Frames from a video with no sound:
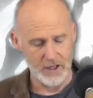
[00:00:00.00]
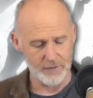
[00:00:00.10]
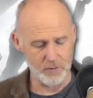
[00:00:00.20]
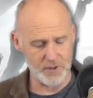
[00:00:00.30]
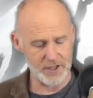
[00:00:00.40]

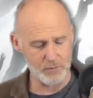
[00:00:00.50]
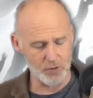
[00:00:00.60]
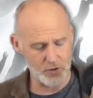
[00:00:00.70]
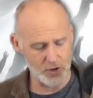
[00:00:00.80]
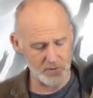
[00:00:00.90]
For many
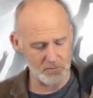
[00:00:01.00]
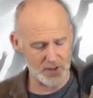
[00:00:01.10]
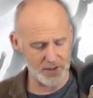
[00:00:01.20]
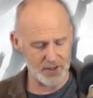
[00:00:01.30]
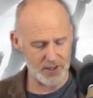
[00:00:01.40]
will come in
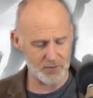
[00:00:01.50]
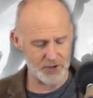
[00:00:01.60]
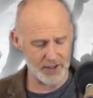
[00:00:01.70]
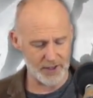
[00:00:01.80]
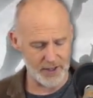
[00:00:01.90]
my name
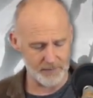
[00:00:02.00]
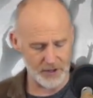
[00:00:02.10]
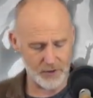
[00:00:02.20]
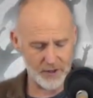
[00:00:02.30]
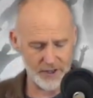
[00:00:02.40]
saying, I am
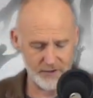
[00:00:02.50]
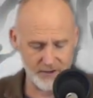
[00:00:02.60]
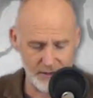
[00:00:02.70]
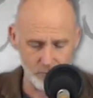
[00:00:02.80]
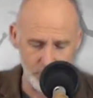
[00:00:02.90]
the
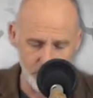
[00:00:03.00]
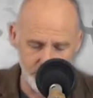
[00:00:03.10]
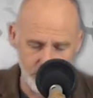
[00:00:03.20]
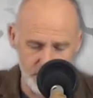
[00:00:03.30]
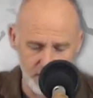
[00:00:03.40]
Christ, and will
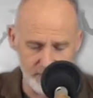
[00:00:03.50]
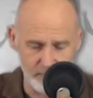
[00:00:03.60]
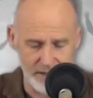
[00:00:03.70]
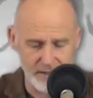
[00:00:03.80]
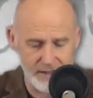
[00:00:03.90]
deceive
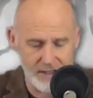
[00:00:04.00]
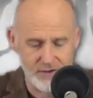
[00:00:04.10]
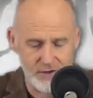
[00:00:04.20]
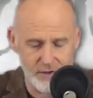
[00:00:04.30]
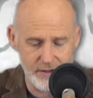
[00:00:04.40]
many.
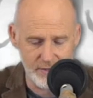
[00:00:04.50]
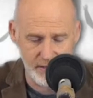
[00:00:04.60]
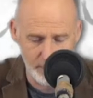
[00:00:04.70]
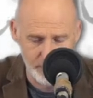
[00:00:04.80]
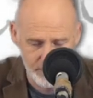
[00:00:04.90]
That's going to
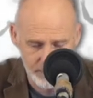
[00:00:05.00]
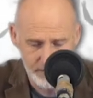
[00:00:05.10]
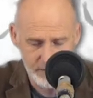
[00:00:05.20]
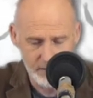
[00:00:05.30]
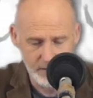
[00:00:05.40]
happen.
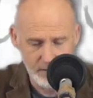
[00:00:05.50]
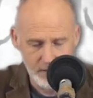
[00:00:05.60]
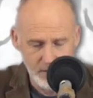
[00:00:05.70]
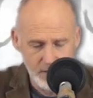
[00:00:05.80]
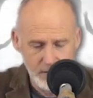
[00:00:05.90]

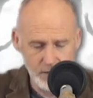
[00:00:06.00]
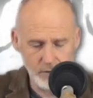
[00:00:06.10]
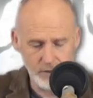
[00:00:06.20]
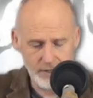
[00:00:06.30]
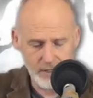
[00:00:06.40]
You
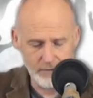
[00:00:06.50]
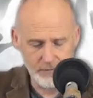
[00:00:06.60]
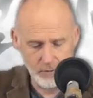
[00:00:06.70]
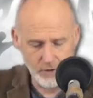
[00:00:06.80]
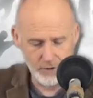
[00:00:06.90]
will hear
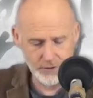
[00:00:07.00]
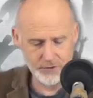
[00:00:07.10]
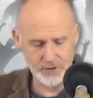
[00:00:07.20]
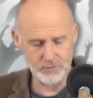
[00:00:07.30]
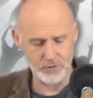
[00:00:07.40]
of
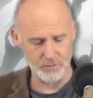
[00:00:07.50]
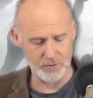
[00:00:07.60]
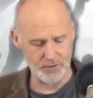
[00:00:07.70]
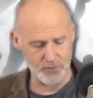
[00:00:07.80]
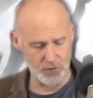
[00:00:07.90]
wars and
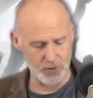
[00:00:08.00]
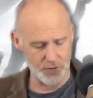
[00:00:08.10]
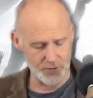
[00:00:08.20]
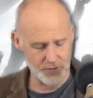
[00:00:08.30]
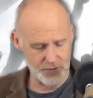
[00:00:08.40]
rumors of wars.